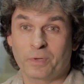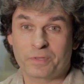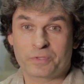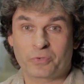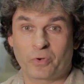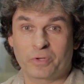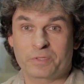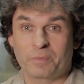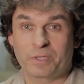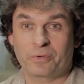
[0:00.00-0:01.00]
one of the
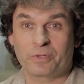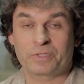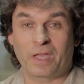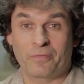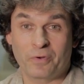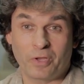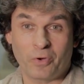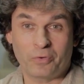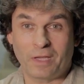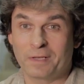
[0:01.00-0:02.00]
strongest materials ever
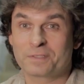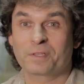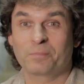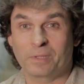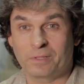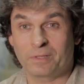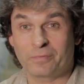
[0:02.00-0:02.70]
known and it's completely